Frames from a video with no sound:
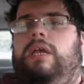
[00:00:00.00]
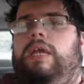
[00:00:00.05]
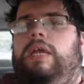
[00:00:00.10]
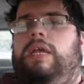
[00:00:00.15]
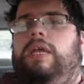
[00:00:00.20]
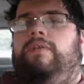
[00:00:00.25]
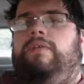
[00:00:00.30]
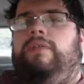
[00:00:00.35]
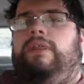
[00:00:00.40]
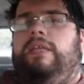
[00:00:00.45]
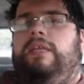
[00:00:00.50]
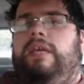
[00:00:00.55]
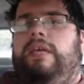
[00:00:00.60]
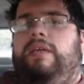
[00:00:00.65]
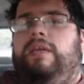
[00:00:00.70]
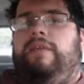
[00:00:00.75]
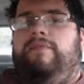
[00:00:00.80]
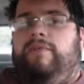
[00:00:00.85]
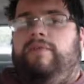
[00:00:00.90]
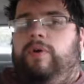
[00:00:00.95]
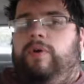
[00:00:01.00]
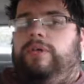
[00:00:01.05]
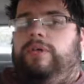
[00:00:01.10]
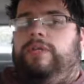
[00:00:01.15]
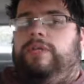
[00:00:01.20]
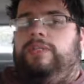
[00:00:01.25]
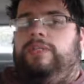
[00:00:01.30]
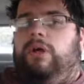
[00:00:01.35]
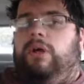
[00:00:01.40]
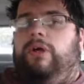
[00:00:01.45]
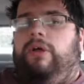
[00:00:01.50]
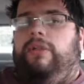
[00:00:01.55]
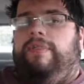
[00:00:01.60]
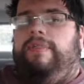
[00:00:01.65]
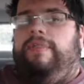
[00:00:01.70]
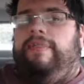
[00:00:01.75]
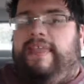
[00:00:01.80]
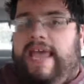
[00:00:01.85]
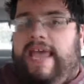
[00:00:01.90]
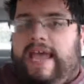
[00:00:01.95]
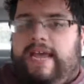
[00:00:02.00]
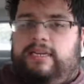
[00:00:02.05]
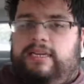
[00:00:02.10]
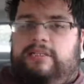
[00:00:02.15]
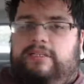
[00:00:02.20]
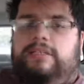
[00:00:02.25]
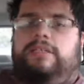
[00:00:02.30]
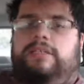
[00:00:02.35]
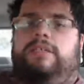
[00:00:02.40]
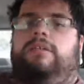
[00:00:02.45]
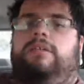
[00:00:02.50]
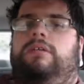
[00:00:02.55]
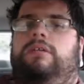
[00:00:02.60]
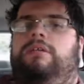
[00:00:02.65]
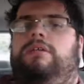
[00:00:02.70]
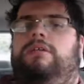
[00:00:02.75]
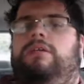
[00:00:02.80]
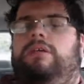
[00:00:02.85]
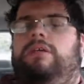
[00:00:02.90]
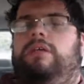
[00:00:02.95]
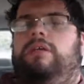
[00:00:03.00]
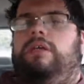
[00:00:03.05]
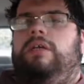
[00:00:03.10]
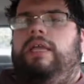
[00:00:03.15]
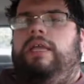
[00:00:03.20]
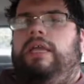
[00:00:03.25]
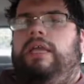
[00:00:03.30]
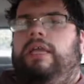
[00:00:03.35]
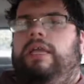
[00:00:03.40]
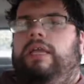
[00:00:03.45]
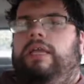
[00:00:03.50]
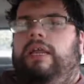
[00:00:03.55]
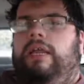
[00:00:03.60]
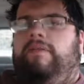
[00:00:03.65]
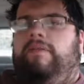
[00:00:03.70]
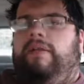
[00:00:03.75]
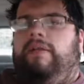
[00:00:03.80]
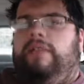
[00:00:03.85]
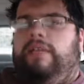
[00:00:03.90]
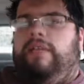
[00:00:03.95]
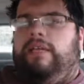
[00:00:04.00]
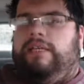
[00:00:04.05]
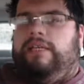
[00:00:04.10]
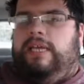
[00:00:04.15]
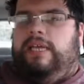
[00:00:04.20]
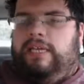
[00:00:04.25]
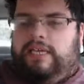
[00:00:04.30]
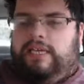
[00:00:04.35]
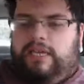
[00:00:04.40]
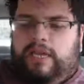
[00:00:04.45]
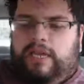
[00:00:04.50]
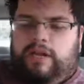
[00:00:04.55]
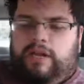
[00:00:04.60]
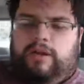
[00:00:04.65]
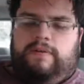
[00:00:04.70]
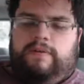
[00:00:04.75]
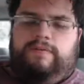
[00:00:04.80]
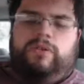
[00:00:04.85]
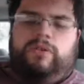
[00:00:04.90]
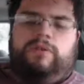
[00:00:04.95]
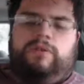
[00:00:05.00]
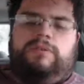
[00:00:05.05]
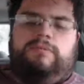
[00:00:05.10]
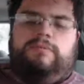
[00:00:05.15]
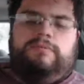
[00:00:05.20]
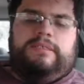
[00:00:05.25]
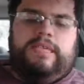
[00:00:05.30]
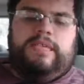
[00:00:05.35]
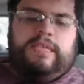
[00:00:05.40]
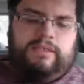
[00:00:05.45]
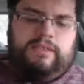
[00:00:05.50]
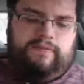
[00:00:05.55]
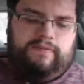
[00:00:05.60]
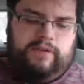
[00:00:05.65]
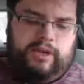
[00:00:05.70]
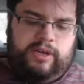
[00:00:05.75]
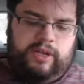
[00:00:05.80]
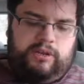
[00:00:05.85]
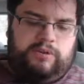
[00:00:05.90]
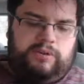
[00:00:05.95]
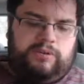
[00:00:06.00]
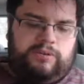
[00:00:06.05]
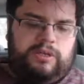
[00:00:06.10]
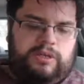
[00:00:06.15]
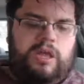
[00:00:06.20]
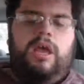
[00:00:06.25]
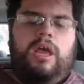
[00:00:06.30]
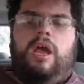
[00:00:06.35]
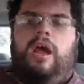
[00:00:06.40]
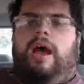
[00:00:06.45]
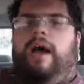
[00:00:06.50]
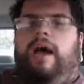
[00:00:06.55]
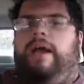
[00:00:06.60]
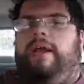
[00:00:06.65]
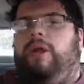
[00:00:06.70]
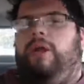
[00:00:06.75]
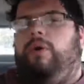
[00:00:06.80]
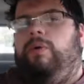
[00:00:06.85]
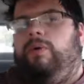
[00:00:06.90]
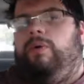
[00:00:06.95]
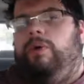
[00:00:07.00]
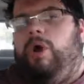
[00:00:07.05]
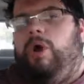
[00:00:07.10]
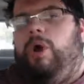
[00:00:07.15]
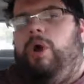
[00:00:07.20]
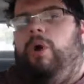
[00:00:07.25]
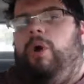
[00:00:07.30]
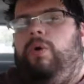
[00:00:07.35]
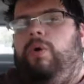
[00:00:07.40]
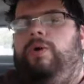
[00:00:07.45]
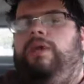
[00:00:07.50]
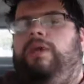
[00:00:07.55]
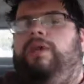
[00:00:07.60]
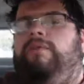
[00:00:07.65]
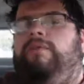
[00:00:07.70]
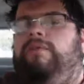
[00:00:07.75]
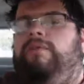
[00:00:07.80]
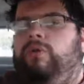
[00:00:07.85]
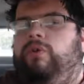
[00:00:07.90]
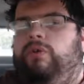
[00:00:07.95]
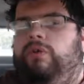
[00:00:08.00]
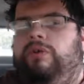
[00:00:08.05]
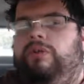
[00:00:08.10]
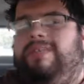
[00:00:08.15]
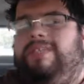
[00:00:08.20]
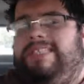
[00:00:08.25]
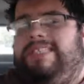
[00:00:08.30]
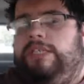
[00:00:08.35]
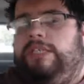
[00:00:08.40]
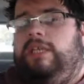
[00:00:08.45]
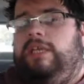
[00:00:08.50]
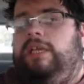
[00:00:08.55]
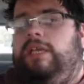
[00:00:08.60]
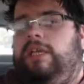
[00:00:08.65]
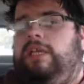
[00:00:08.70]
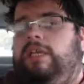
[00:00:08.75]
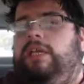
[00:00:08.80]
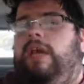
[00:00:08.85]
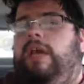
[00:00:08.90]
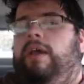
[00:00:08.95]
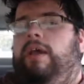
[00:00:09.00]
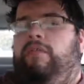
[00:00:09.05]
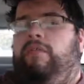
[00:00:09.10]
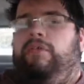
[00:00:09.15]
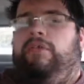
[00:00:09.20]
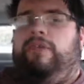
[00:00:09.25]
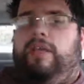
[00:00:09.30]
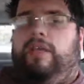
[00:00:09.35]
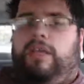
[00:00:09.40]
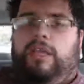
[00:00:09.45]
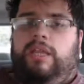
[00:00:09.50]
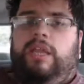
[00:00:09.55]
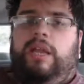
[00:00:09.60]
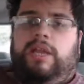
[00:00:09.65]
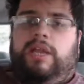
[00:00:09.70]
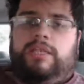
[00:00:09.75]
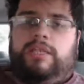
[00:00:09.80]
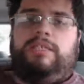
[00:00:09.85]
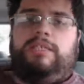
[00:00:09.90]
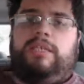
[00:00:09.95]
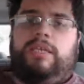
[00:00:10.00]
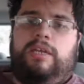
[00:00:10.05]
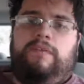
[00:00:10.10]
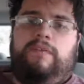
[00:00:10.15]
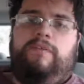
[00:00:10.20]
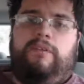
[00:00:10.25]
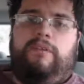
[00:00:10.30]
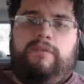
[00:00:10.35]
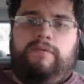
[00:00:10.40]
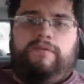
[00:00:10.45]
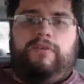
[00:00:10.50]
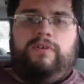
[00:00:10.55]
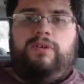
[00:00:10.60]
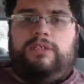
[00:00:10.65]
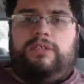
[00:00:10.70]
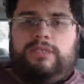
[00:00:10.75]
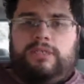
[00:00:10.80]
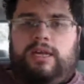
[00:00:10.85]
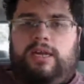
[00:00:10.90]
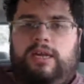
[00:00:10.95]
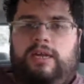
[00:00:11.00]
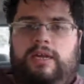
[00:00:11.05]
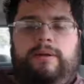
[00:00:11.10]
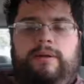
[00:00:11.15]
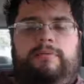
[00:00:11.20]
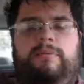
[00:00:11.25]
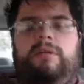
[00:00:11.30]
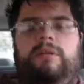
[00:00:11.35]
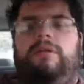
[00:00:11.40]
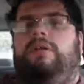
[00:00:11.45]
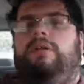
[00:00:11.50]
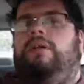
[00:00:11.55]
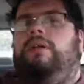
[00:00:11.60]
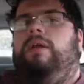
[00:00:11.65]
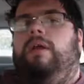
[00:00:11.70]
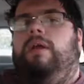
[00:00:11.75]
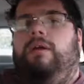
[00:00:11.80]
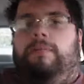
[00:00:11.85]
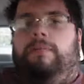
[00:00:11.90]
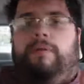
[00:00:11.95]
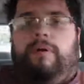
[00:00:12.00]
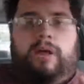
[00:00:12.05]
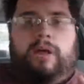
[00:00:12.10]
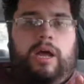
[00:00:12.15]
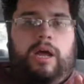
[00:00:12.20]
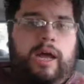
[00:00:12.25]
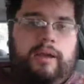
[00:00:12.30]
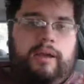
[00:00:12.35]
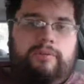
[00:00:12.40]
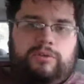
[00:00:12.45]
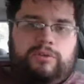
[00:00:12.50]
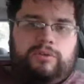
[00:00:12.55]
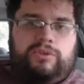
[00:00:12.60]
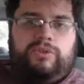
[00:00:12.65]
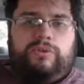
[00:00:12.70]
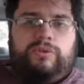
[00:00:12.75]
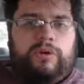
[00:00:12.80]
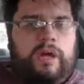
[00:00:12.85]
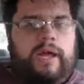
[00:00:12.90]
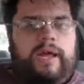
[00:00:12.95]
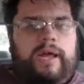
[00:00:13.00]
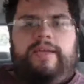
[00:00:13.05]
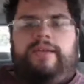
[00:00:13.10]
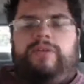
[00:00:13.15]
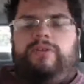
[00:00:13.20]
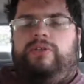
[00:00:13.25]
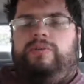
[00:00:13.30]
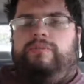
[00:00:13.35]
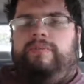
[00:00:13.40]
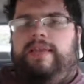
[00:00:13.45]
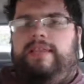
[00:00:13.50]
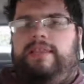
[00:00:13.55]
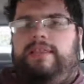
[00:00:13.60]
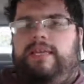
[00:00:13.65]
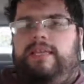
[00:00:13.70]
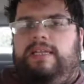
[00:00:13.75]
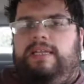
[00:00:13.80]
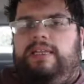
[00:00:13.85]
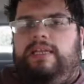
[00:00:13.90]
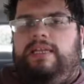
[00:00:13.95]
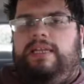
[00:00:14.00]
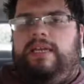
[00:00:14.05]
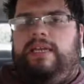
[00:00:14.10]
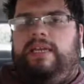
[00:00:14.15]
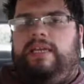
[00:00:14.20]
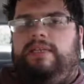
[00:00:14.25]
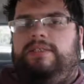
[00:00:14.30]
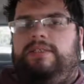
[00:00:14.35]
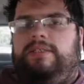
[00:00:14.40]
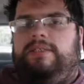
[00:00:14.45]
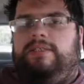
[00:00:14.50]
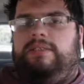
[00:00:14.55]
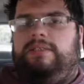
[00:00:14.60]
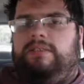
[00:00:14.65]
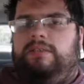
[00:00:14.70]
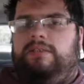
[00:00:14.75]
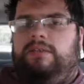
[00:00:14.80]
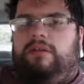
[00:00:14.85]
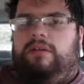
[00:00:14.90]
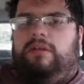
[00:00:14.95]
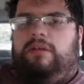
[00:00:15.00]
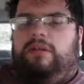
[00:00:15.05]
and everything, I can focus on that, get it everything taken care of, do some test videos. I don't know if you'll see everything that I see for the first time, but I will try to make that the case.